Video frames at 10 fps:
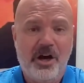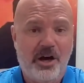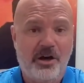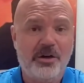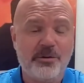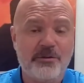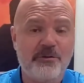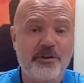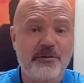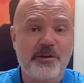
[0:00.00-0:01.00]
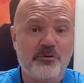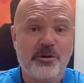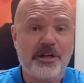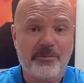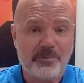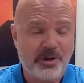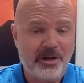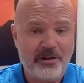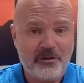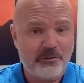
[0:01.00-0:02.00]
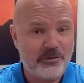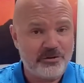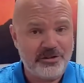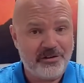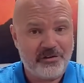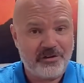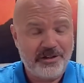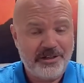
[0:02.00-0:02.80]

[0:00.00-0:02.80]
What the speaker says: 150 trillion plus for just